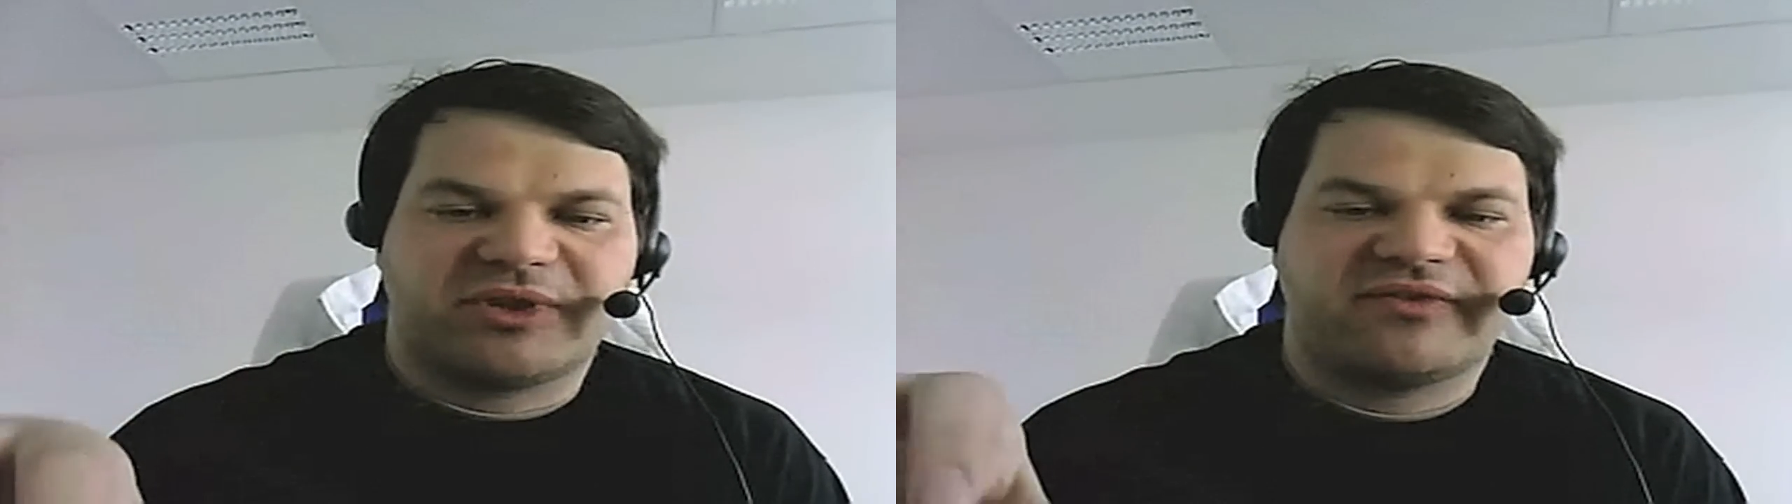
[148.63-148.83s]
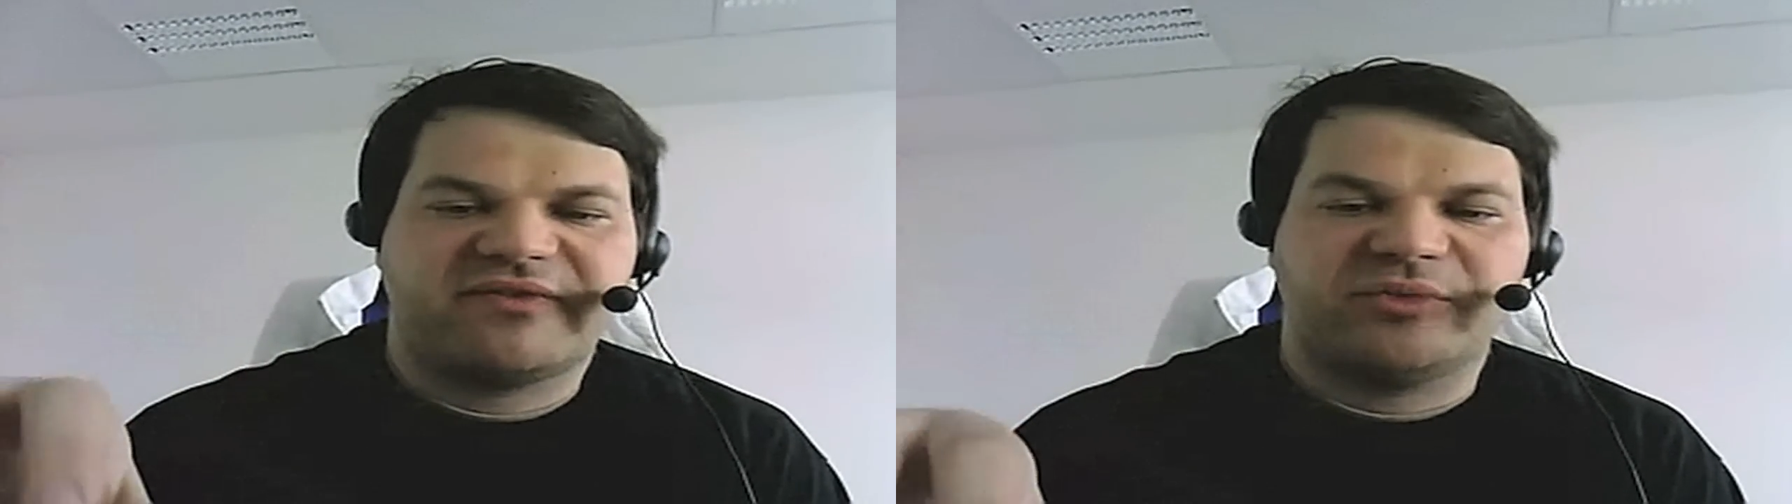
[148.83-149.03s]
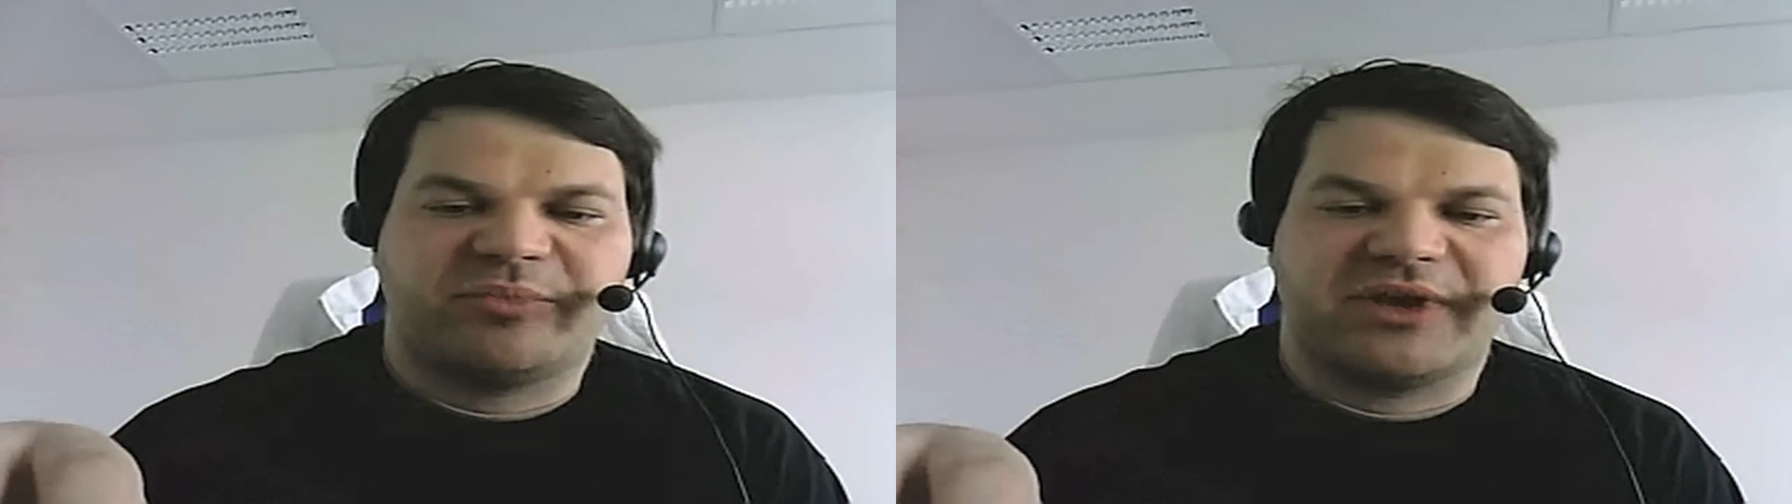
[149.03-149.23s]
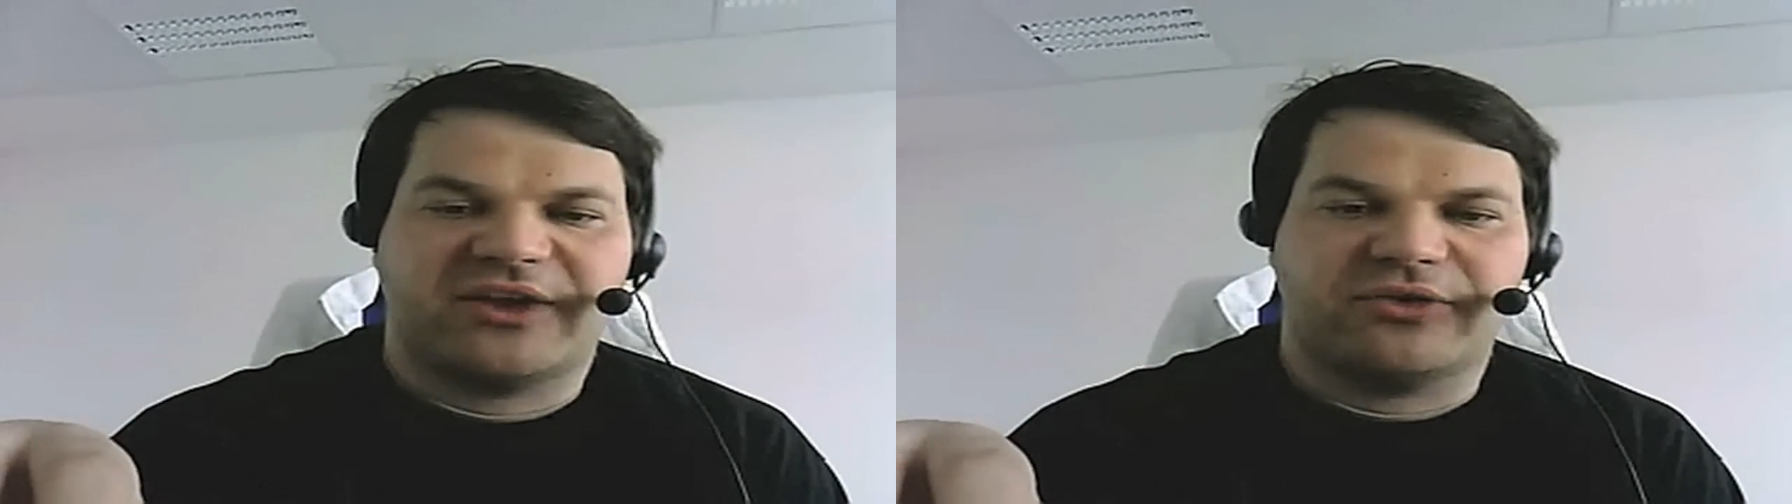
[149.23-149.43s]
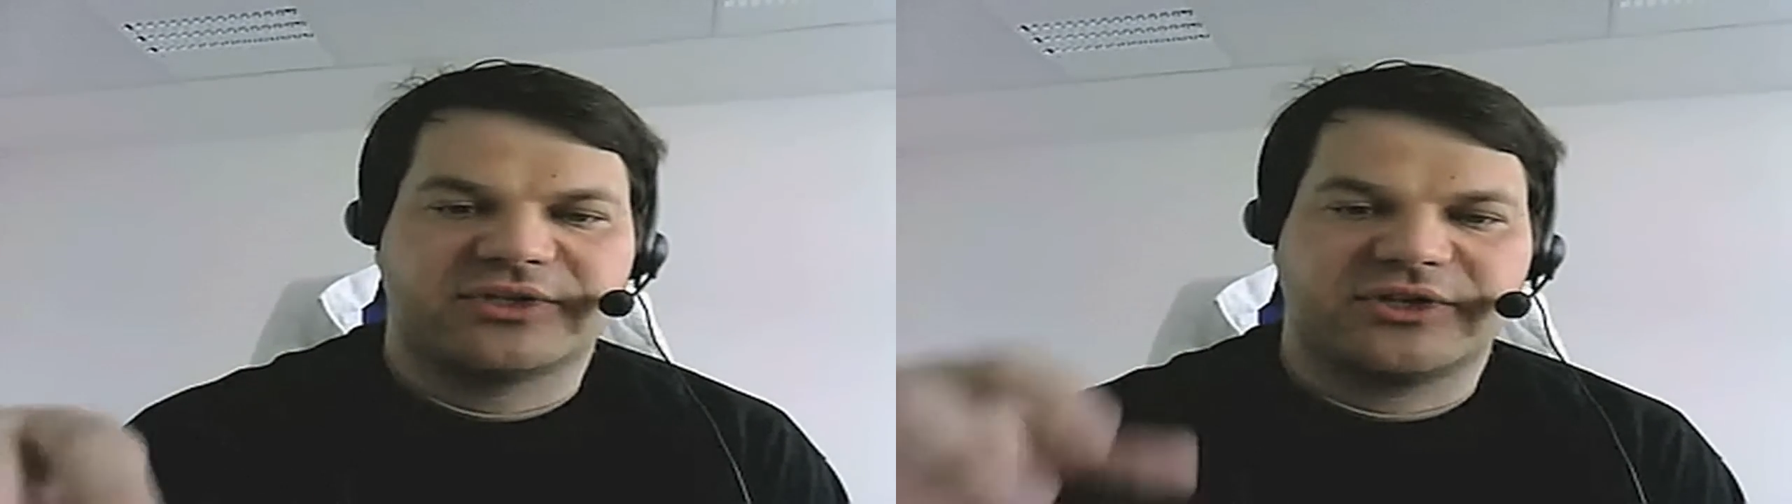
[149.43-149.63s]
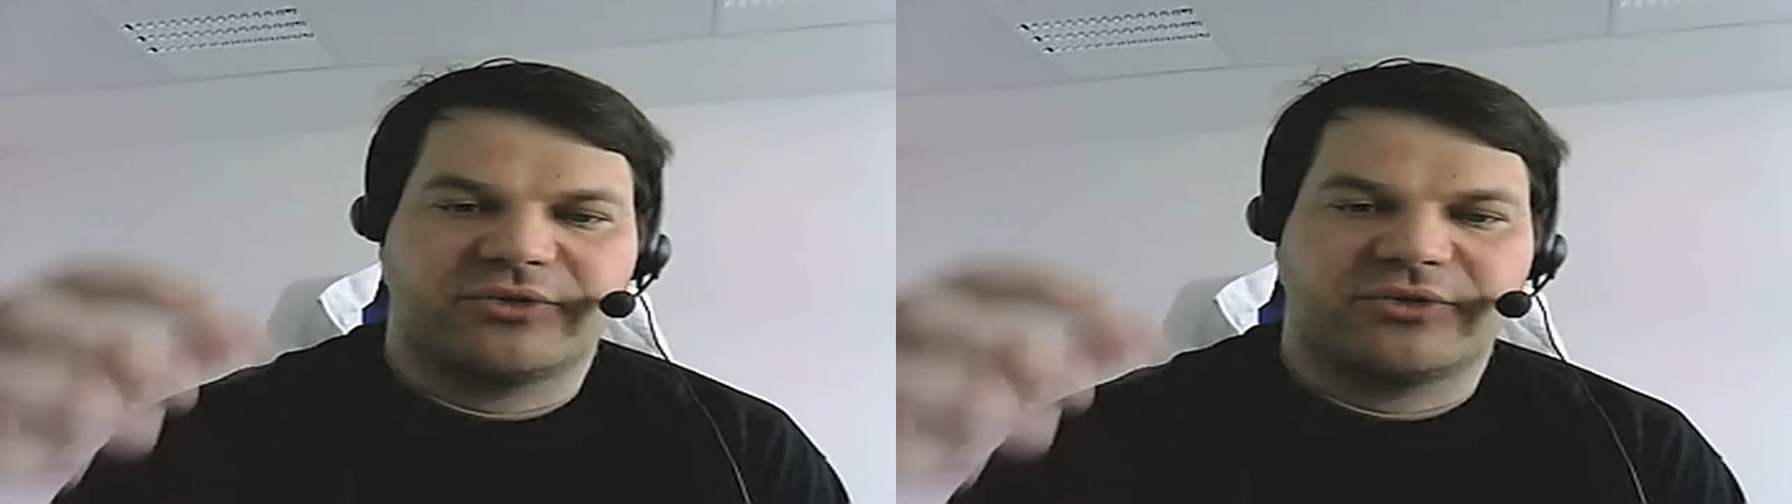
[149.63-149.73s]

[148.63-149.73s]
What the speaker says: without the piano. So